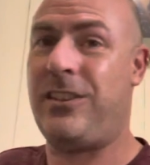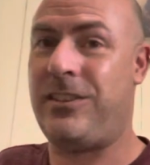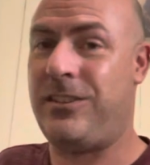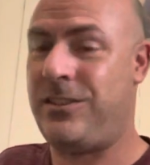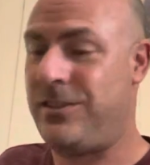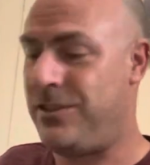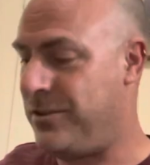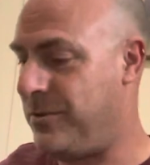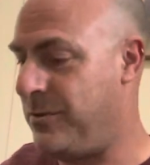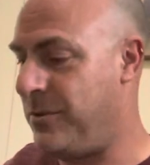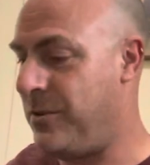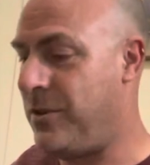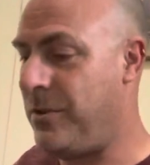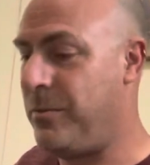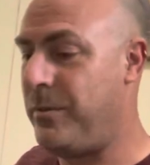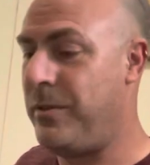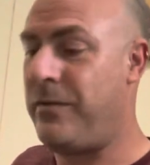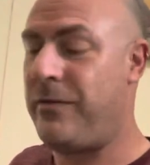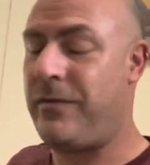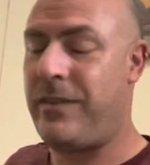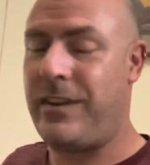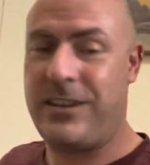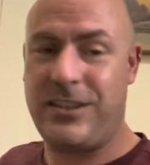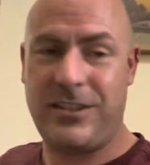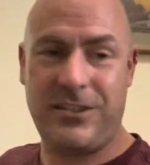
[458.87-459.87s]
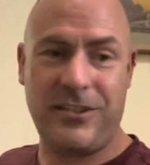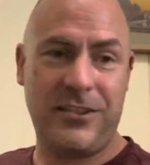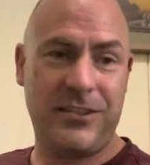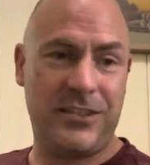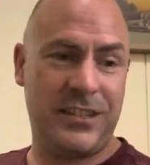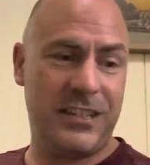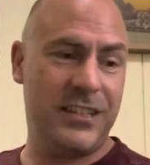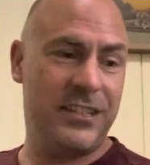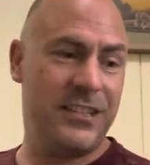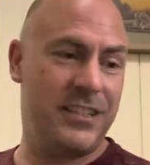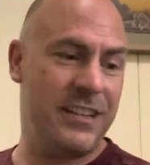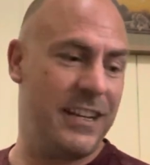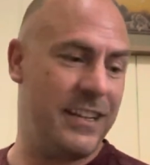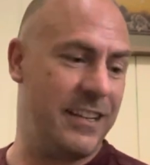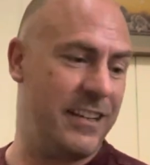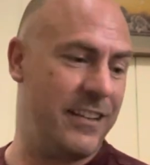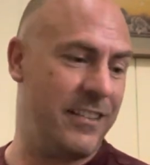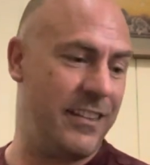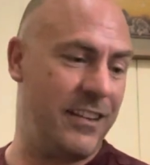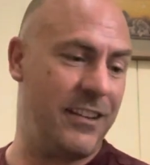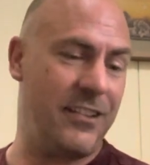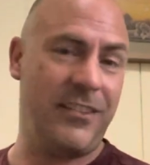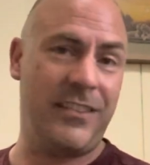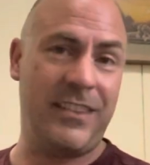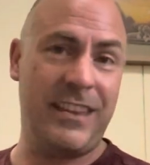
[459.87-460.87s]
and just do a couple of French knots each night, I
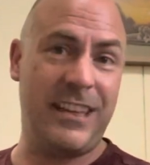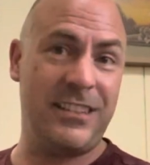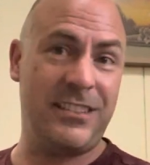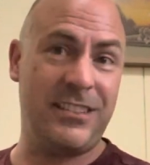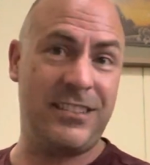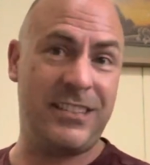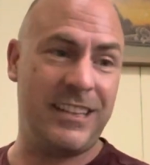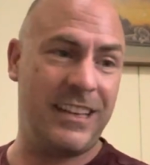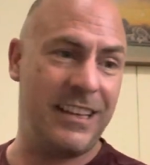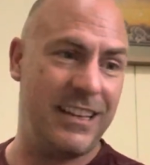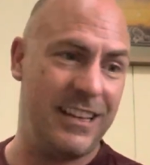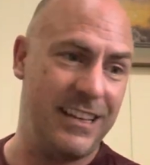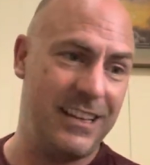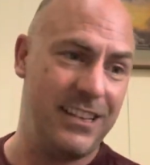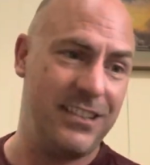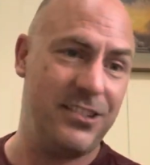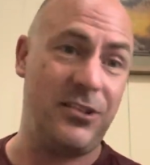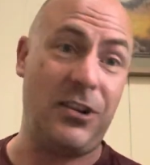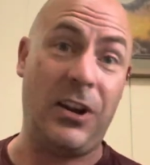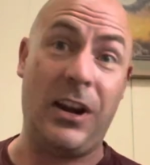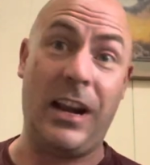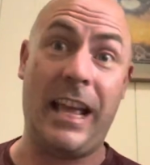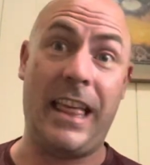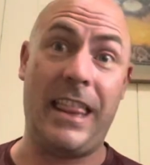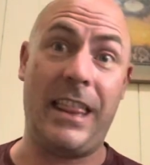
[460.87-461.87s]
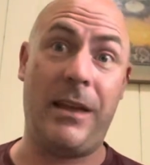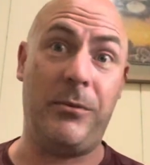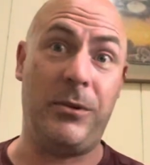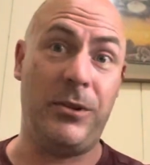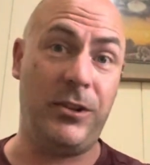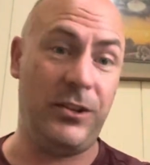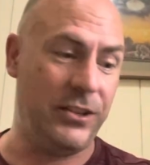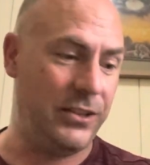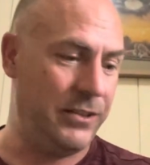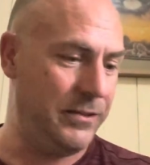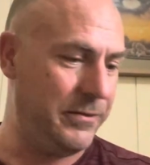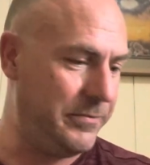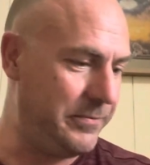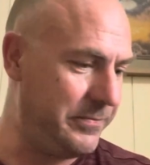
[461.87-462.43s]
think, on there, just to try and get that one done.